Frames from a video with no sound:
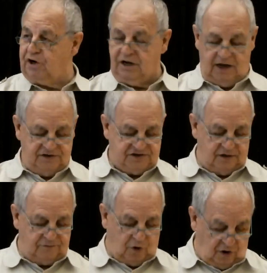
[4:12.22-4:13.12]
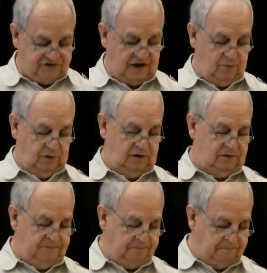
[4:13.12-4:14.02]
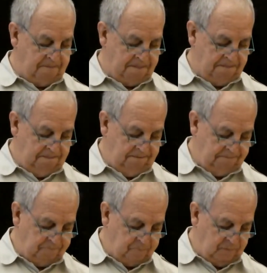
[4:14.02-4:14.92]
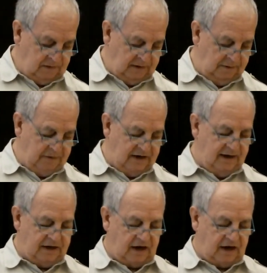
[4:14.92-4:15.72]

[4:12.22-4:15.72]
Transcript: knight said, "Of course I will." Immediately